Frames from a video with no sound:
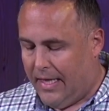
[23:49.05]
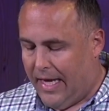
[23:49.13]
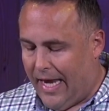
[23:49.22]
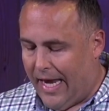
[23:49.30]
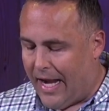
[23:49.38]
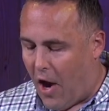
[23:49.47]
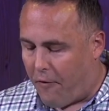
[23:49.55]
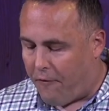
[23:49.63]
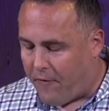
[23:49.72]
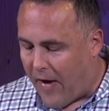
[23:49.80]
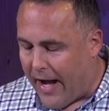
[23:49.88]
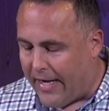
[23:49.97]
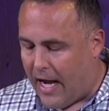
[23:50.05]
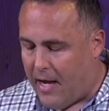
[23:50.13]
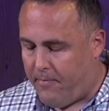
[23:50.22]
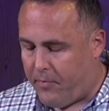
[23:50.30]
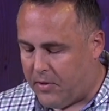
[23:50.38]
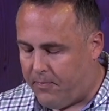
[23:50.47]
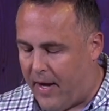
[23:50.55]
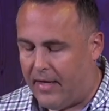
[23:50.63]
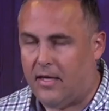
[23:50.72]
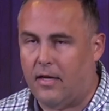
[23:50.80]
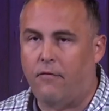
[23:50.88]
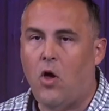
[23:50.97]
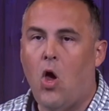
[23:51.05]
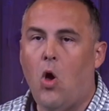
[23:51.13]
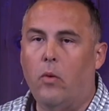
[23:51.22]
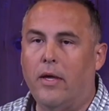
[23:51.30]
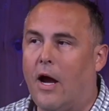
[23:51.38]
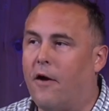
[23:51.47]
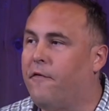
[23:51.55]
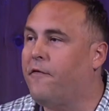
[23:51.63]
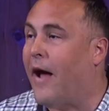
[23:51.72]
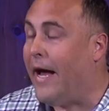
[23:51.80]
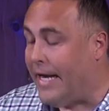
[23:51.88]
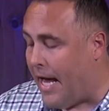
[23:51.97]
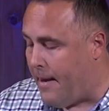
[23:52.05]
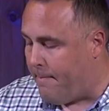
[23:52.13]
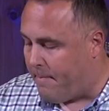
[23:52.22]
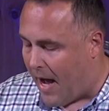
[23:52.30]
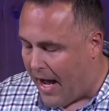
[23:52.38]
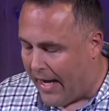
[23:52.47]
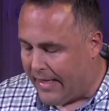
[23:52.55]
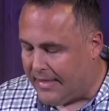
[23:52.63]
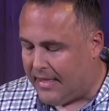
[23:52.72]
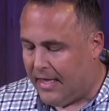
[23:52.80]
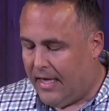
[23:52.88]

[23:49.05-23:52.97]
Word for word: In our finite perspective, with our finite minds,